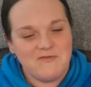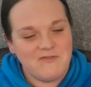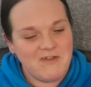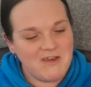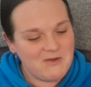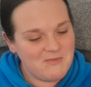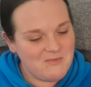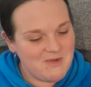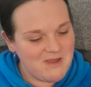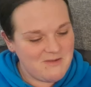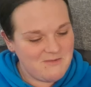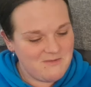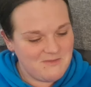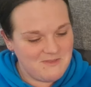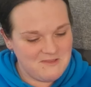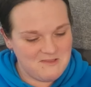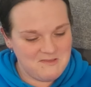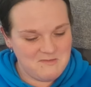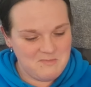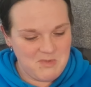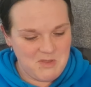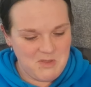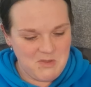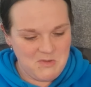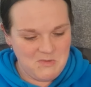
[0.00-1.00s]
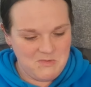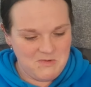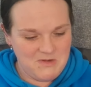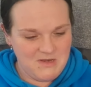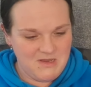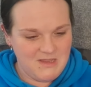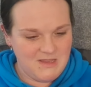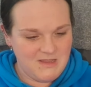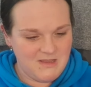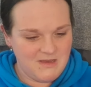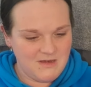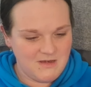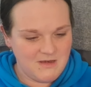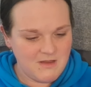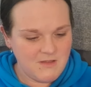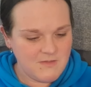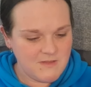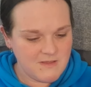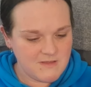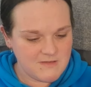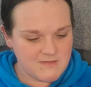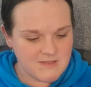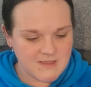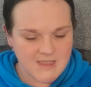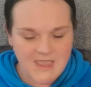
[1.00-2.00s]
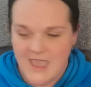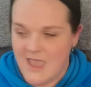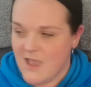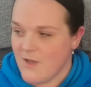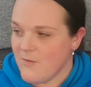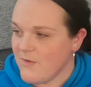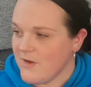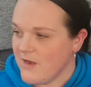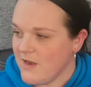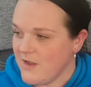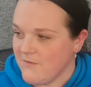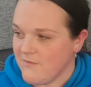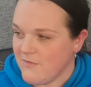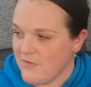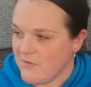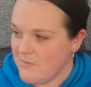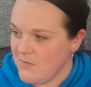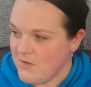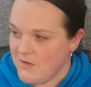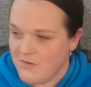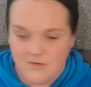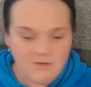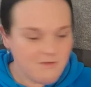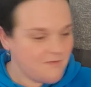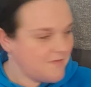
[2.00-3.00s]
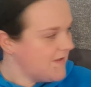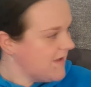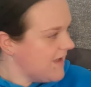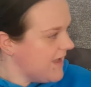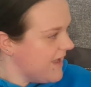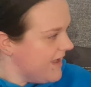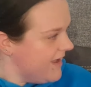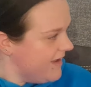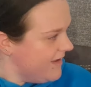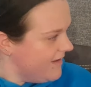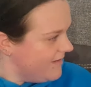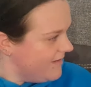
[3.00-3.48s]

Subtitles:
ran away with a spoon. No, that's the cow went over the moon, not the cat.